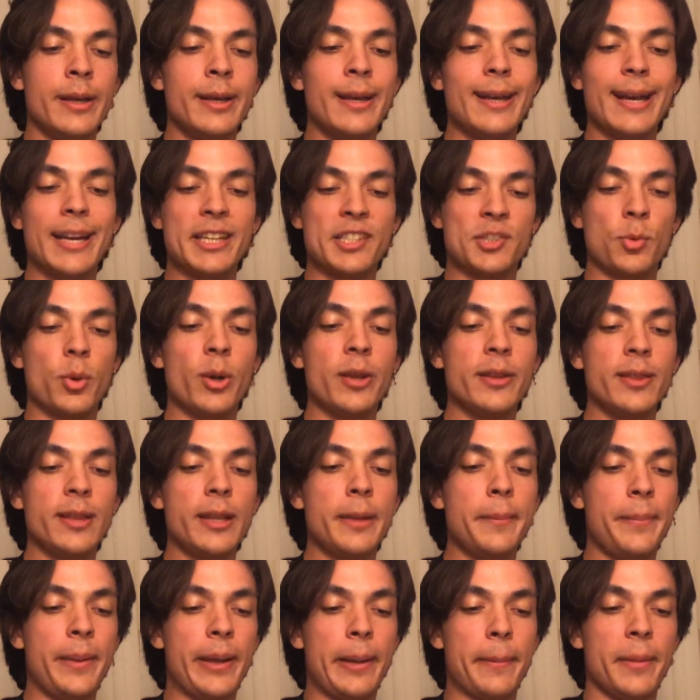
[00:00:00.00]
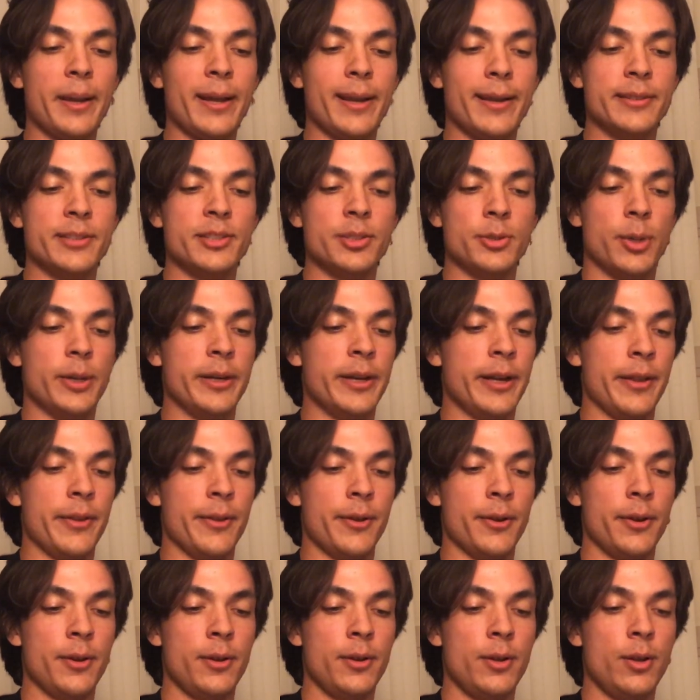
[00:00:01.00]
As one limping man to
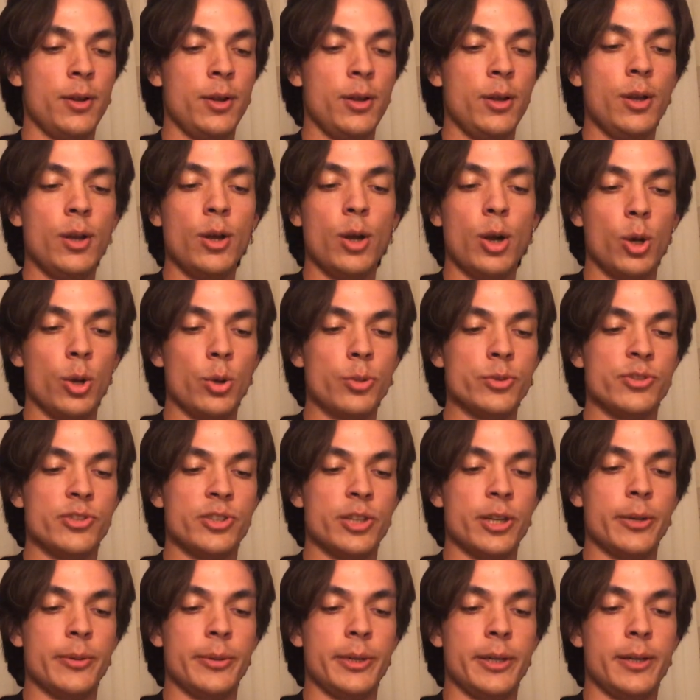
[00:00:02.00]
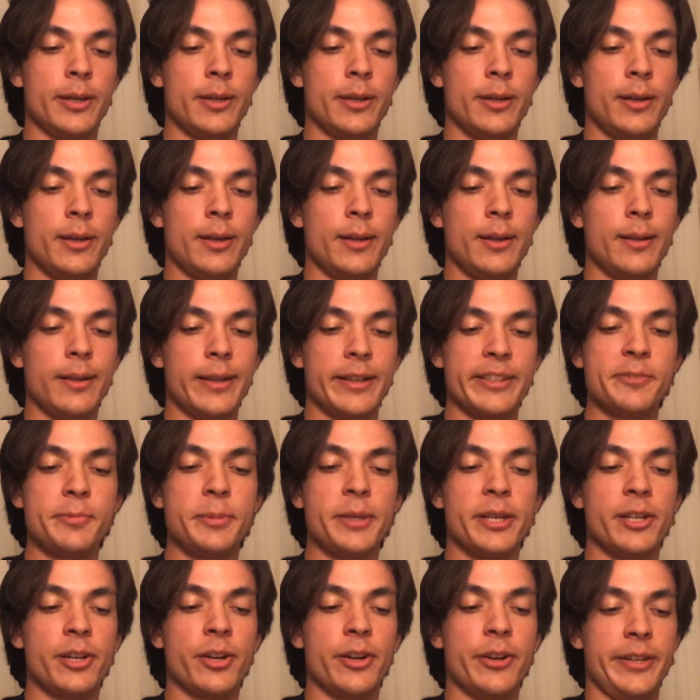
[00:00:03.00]
another, old Zooey, let's be
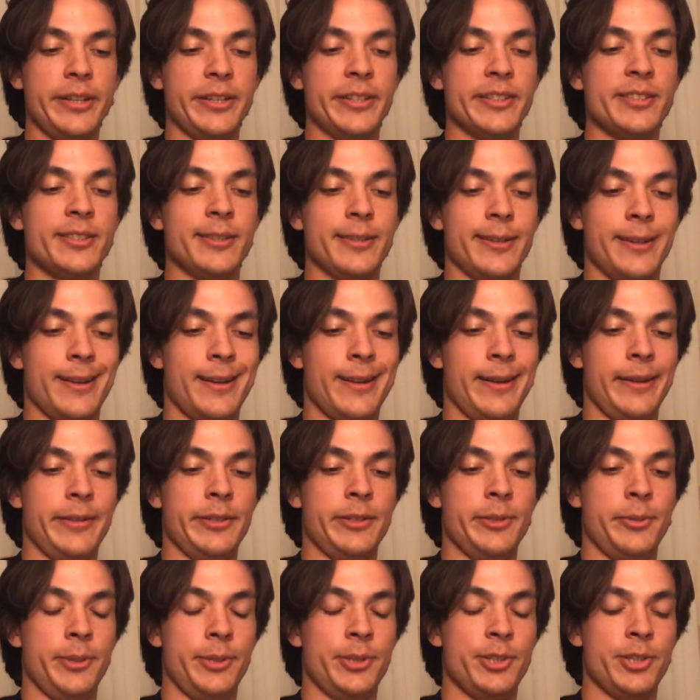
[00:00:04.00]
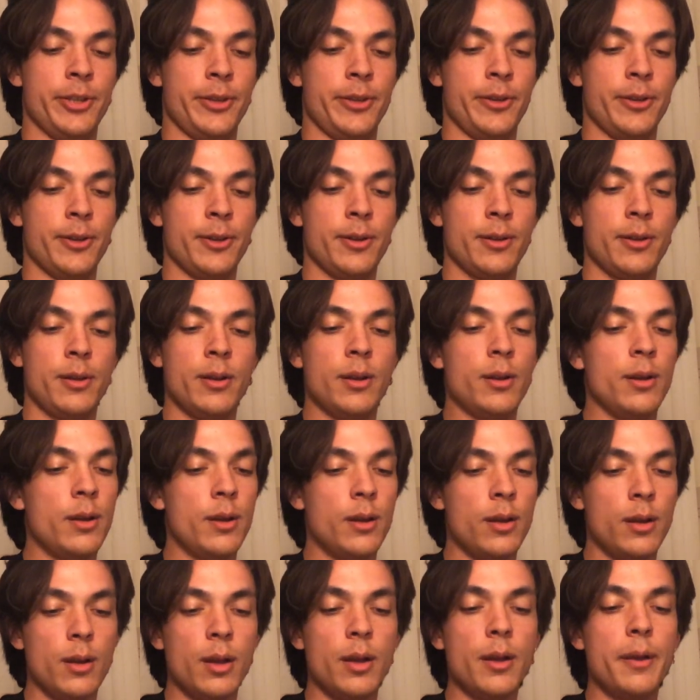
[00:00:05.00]
courteous and kind to each other.
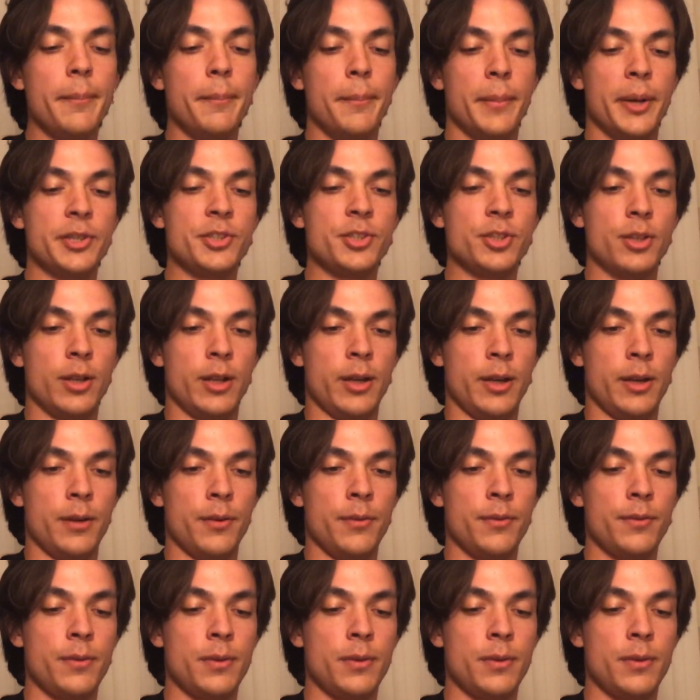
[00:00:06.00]
Much love,